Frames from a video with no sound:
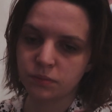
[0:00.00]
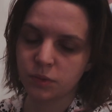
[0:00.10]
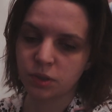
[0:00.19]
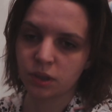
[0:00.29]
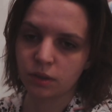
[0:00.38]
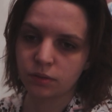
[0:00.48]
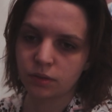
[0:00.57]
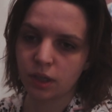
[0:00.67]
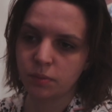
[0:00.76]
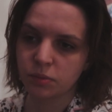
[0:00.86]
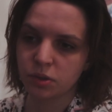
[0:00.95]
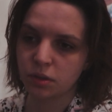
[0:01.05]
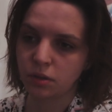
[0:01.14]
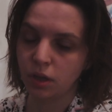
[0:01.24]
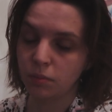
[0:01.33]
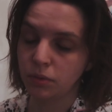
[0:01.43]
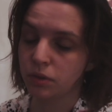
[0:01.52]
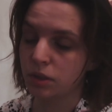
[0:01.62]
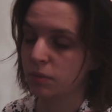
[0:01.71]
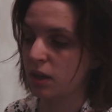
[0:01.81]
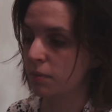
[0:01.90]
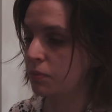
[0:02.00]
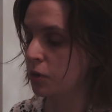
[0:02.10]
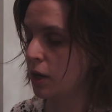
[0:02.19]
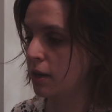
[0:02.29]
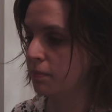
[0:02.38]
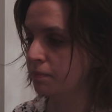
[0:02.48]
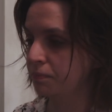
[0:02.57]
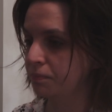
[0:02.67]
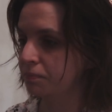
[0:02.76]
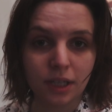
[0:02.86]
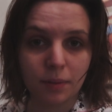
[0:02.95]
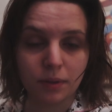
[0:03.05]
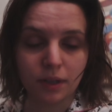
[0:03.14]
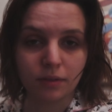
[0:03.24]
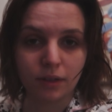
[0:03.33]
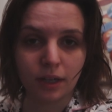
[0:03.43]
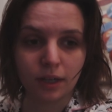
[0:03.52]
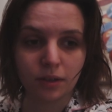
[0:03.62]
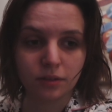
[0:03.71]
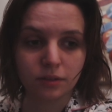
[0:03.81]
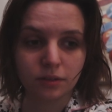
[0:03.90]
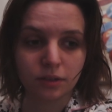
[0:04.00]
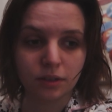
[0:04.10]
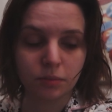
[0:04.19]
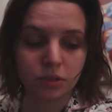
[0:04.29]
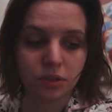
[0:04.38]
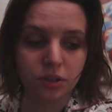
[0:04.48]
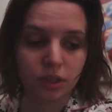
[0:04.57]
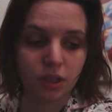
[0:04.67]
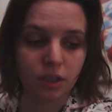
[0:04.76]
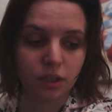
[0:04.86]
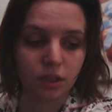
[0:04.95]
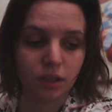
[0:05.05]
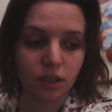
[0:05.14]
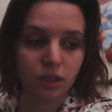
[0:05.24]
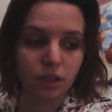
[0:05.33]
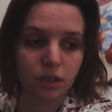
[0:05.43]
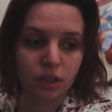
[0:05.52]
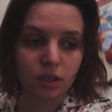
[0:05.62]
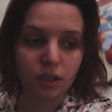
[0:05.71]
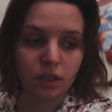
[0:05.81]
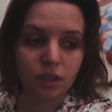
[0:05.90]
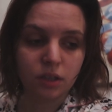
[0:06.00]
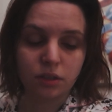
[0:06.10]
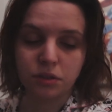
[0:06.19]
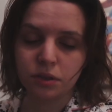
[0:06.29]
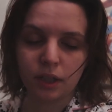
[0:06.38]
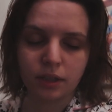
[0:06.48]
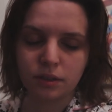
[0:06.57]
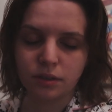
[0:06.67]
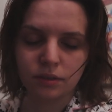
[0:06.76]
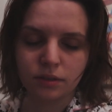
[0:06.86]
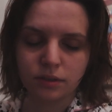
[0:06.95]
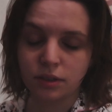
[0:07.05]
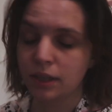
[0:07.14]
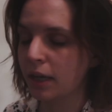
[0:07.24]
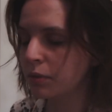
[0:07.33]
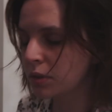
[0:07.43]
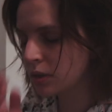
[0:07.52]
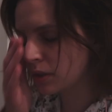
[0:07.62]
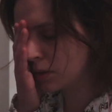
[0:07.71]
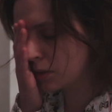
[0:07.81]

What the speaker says: stuff. I'm losing my brain is what's happening right now. I'm just too tired. Today was